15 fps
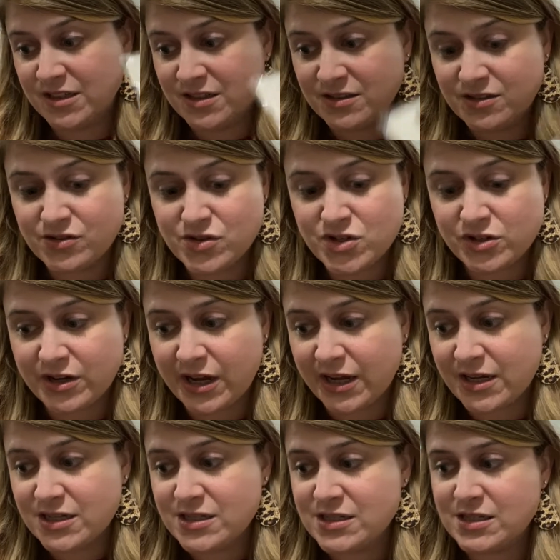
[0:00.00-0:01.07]
those are
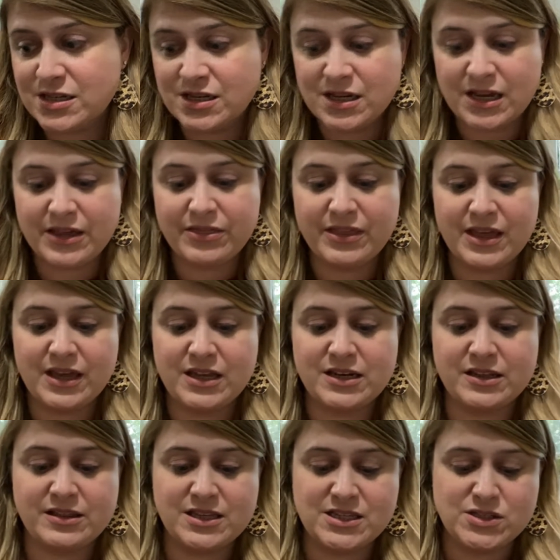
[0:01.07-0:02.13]
nice. And
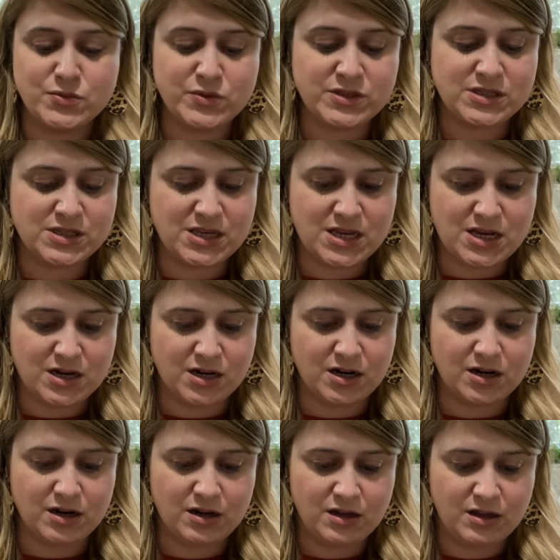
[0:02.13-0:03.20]
then these ones
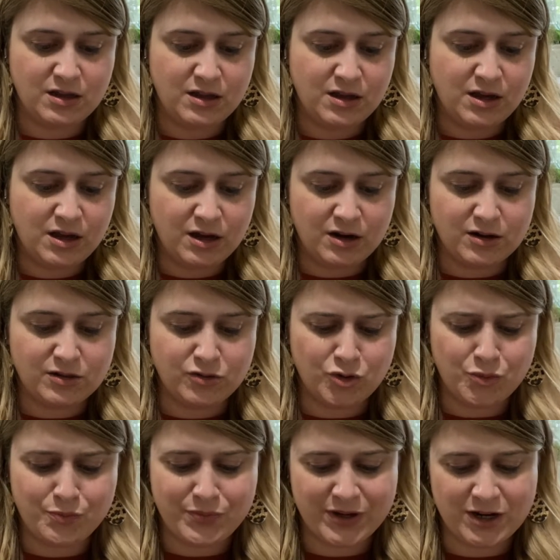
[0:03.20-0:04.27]
here are a
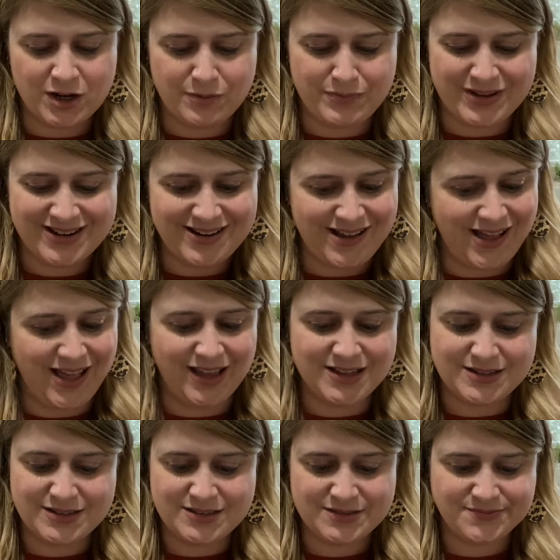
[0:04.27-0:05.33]
little bigger, but not
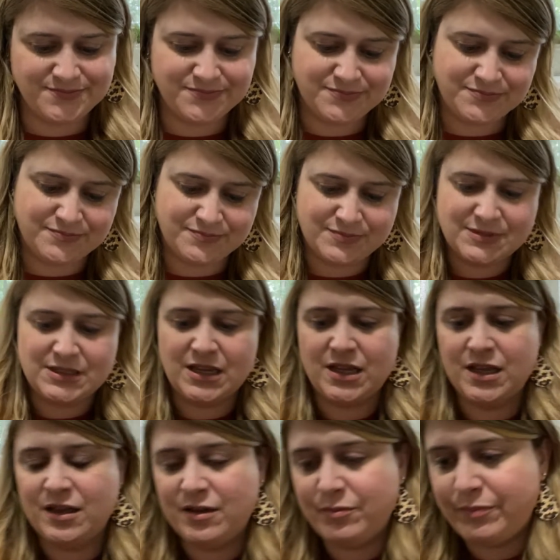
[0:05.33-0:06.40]

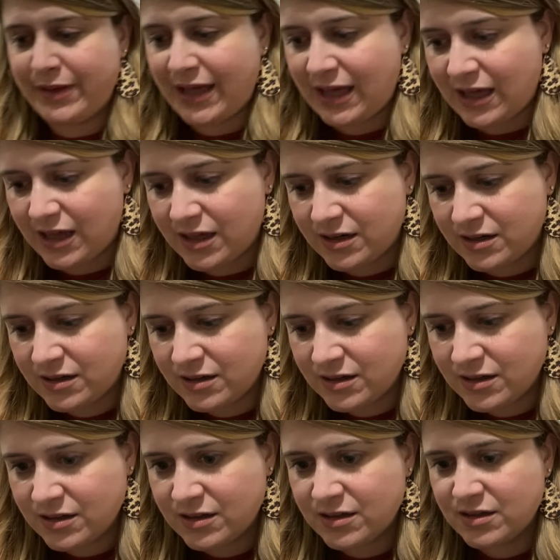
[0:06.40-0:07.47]
bad.
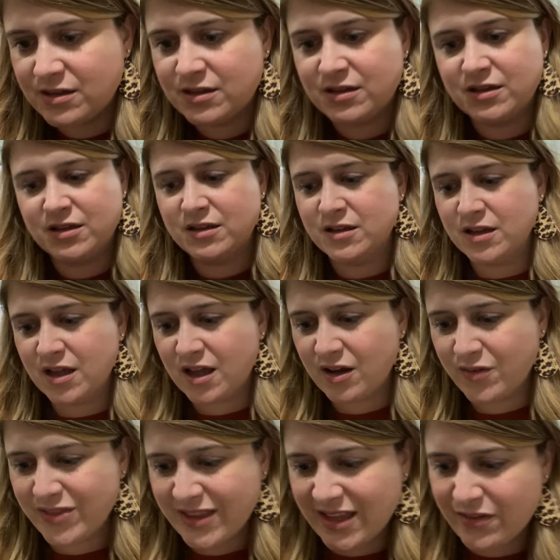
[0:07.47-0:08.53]
Oh,
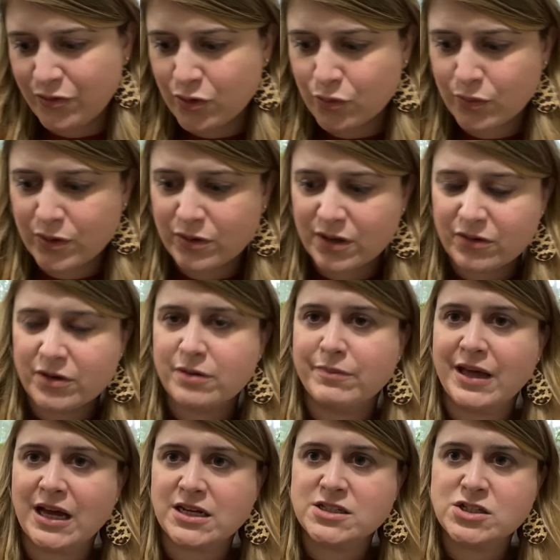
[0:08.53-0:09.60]
and they give you a real earring
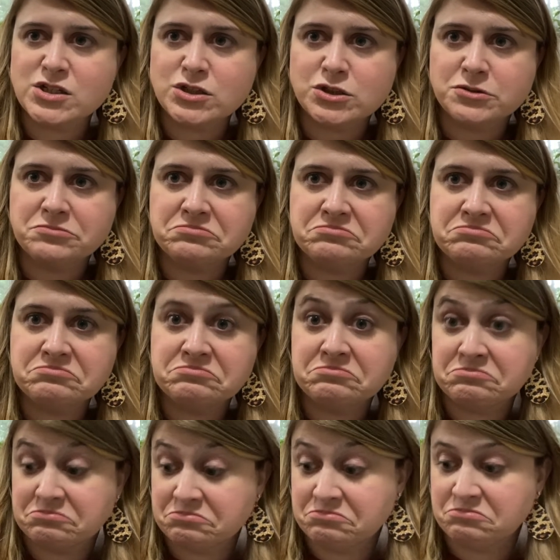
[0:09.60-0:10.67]
back too.
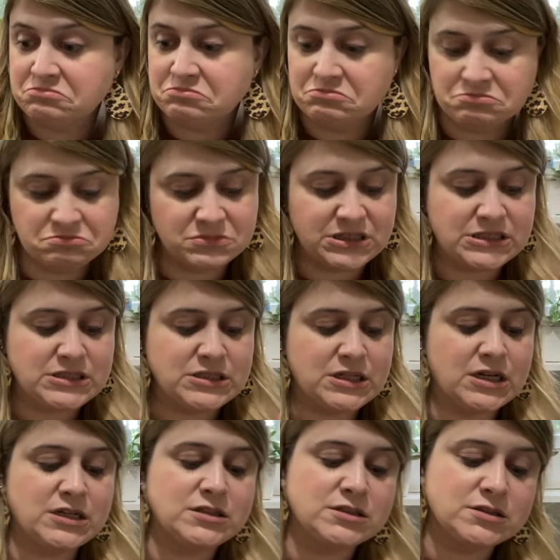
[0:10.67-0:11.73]
That's
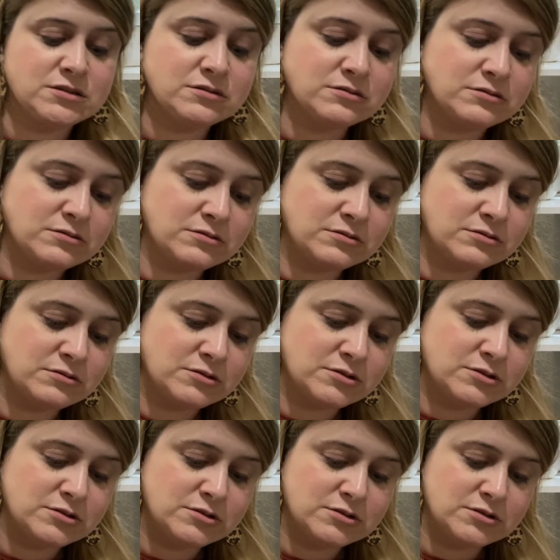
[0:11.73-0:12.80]
nice.
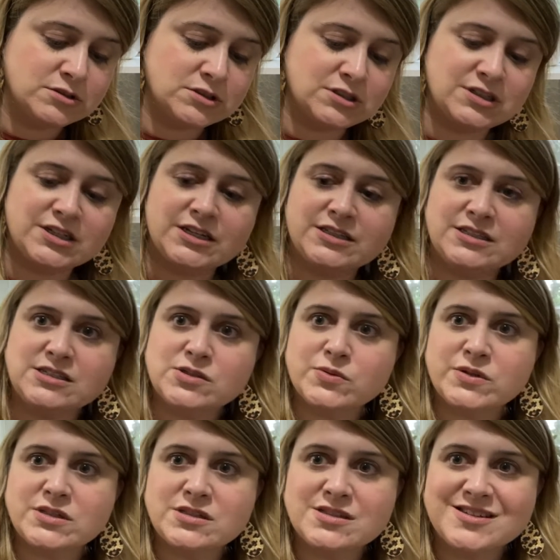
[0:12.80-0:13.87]
So look at these
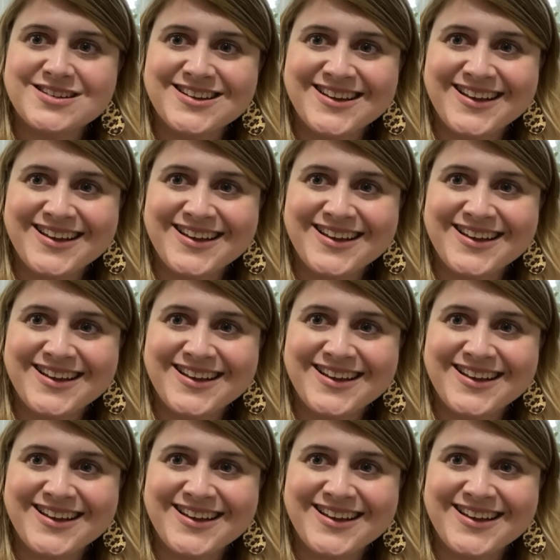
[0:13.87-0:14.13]
ones.